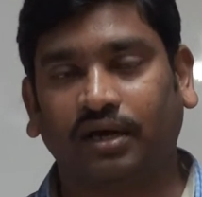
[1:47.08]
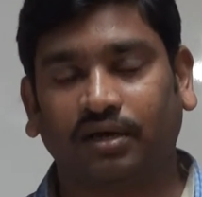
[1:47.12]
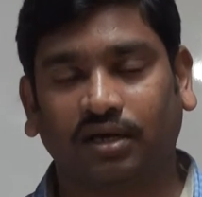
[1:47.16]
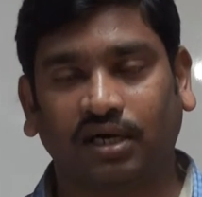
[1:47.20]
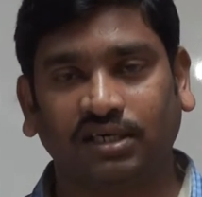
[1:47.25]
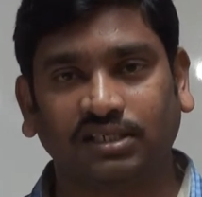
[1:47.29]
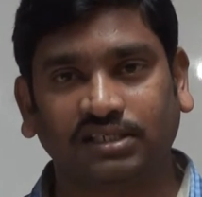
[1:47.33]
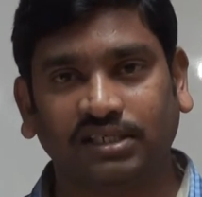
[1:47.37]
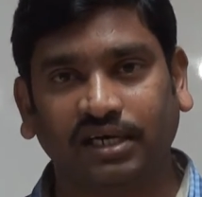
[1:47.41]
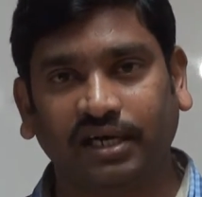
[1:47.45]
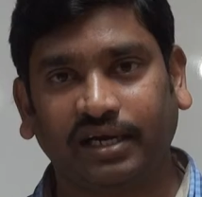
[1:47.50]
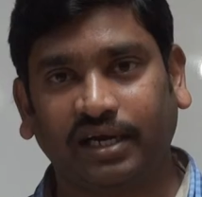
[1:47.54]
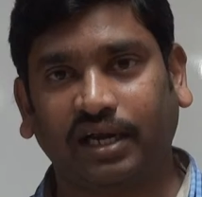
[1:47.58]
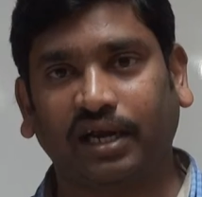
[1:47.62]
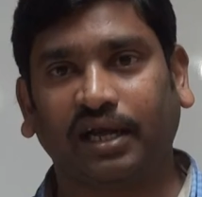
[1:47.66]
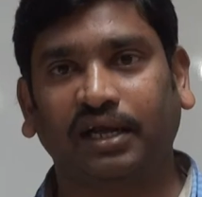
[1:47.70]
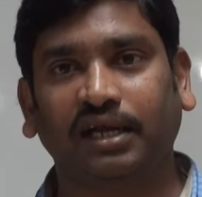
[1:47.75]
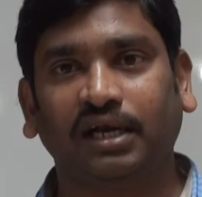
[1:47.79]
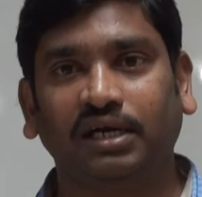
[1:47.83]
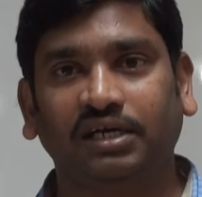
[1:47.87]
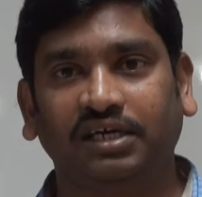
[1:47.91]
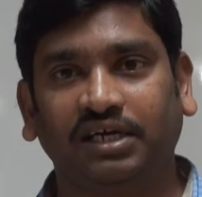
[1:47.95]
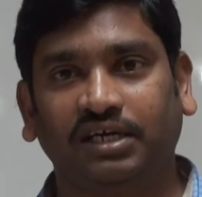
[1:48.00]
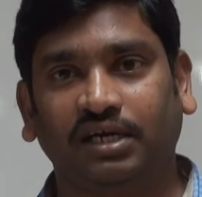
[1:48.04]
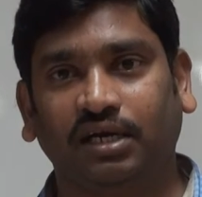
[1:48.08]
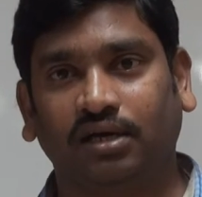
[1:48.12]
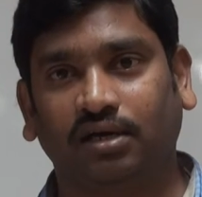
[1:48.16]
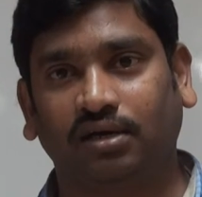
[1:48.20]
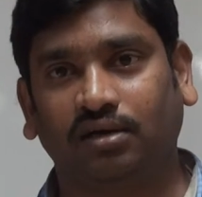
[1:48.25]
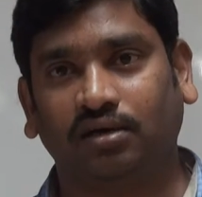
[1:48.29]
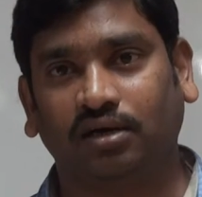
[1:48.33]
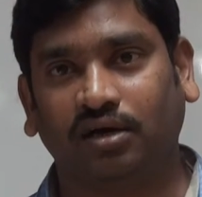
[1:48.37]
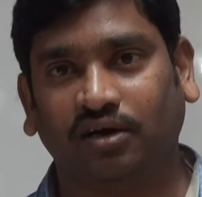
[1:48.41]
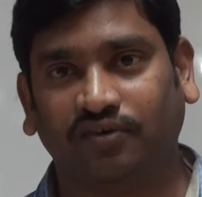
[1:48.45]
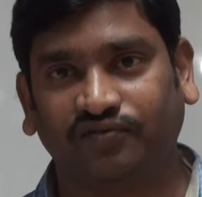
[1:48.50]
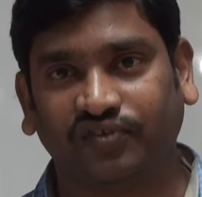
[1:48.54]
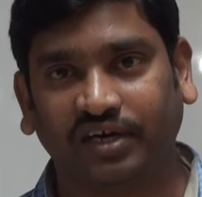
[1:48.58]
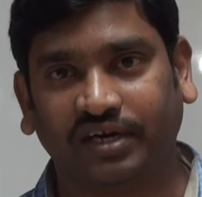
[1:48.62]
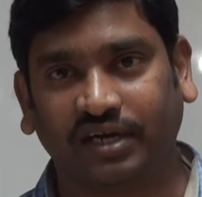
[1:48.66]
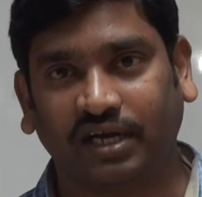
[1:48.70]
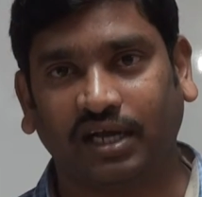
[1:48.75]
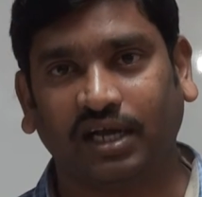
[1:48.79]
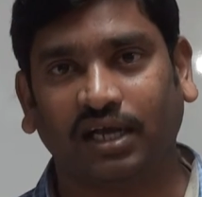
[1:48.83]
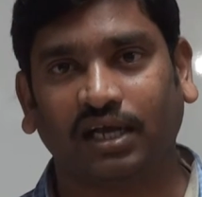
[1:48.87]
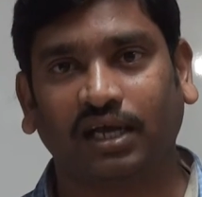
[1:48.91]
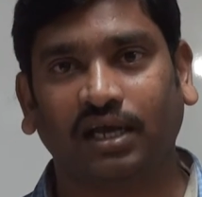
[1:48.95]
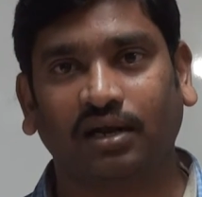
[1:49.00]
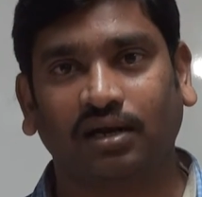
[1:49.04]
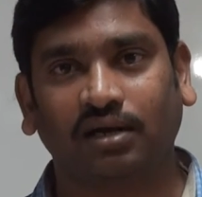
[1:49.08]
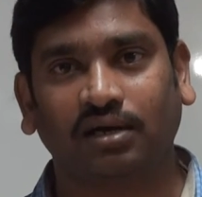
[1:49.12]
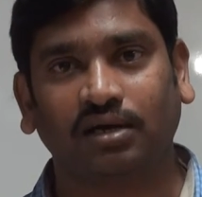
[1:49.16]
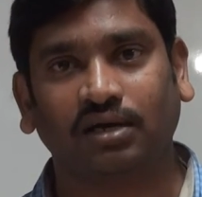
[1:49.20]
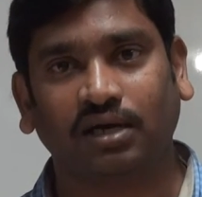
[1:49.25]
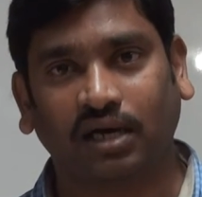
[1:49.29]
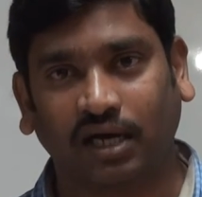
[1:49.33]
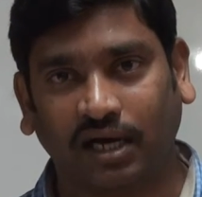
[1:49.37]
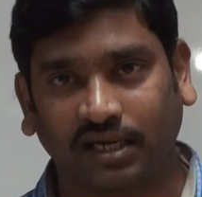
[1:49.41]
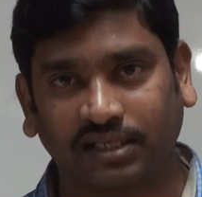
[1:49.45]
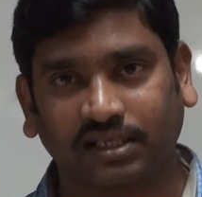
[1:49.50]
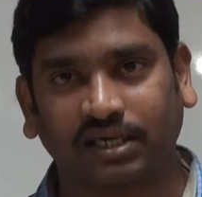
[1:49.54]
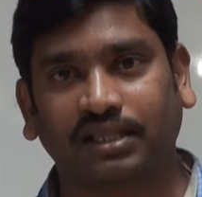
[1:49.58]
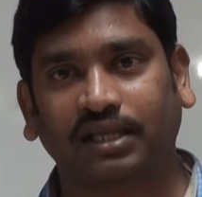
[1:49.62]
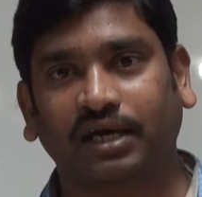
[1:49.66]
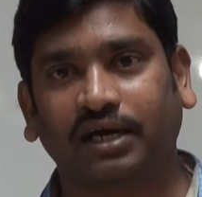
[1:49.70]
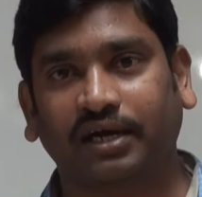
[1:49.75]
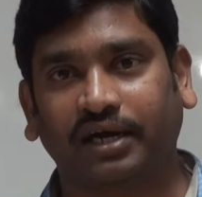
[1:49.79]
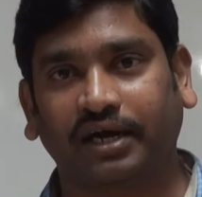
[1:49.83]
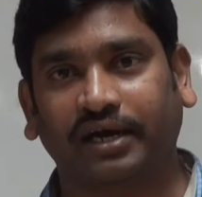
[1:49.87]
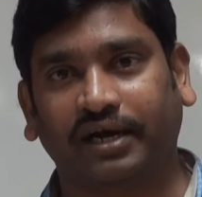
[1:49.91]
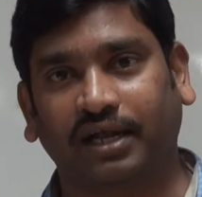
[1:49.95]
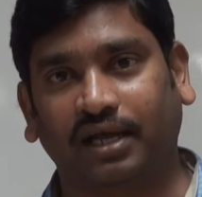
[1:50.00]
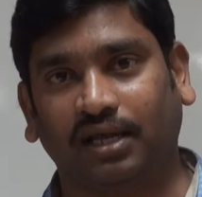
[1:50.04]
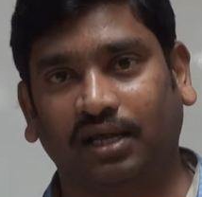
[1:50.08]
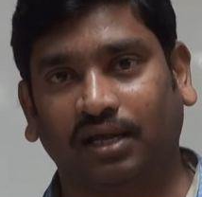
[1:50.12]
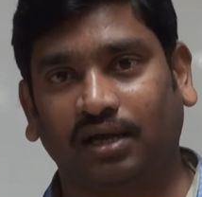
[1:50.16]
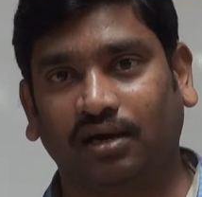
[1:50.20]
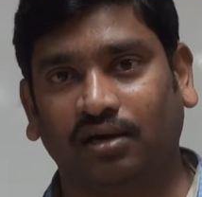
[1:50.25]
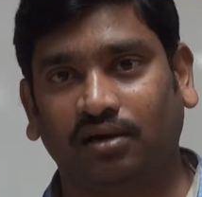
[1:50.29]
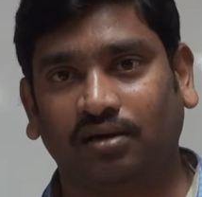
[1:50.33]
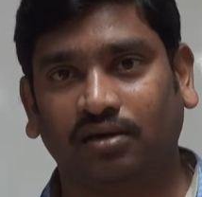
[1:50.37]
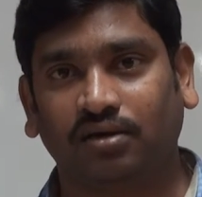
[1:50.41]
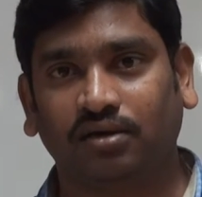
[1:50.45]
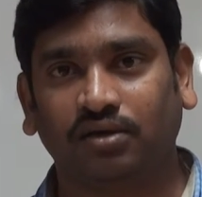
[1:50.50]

consider an angle theta of the triangle other than right angle.